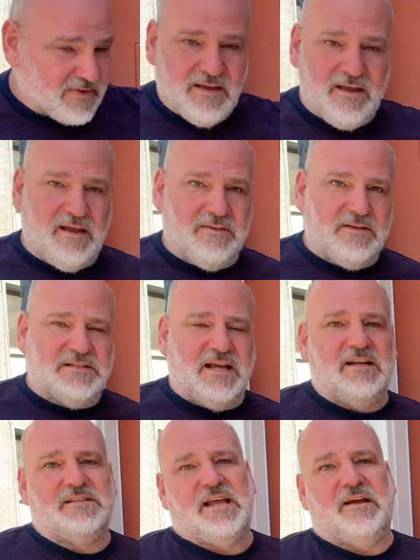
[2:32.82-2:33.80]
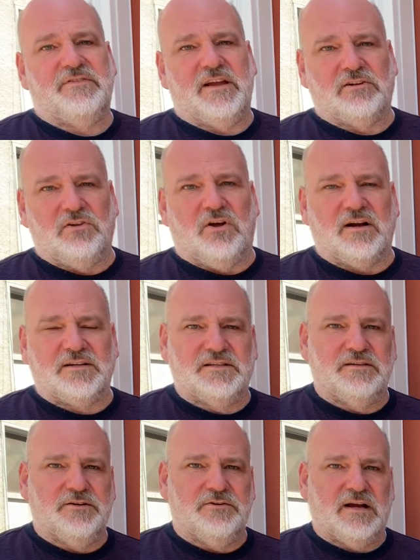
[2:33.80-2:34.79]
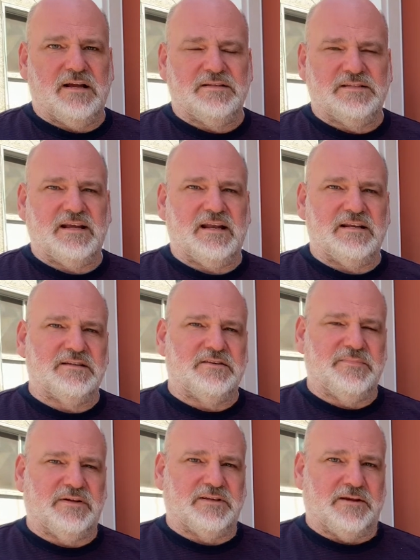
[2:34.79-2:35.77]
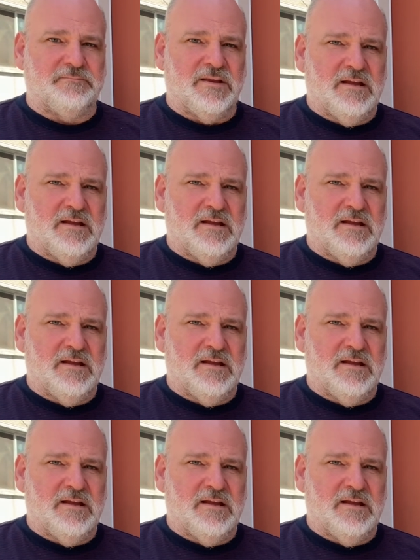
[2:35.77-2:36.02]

and the tenants have their lock to get into the building.